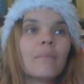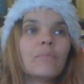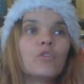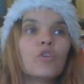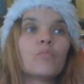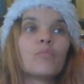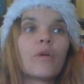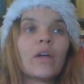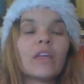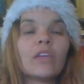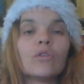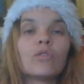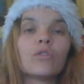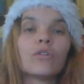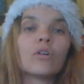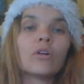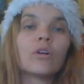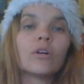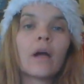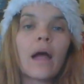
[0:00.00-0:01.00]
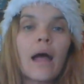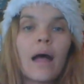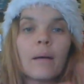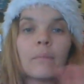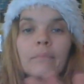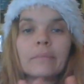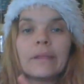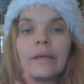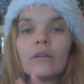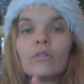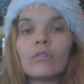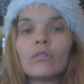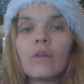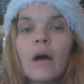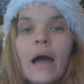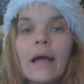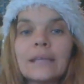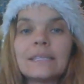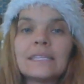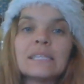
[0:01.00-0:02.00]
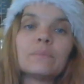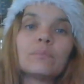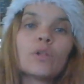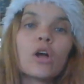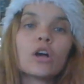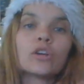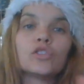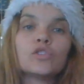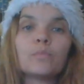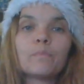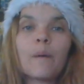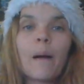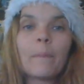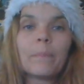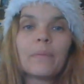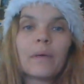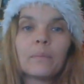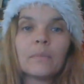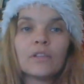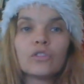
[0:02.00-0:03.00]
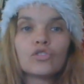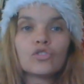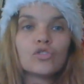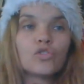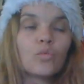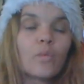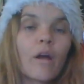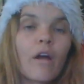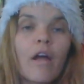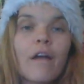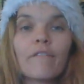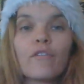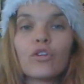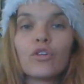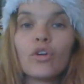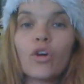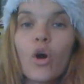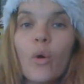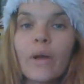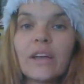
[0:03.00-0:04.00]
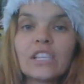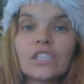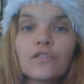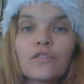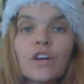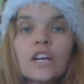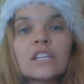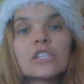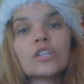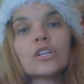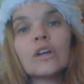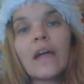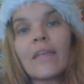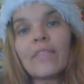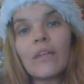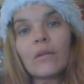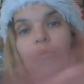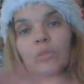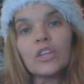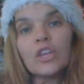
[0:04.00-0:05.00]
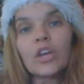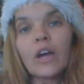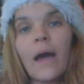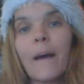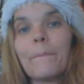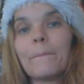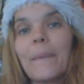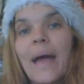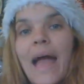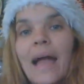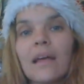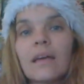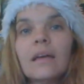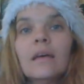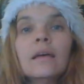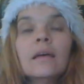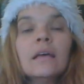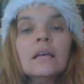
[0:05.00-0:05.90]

You bring your little icy blocks, you pop them into wherever you're going's freezer, and then when you come back,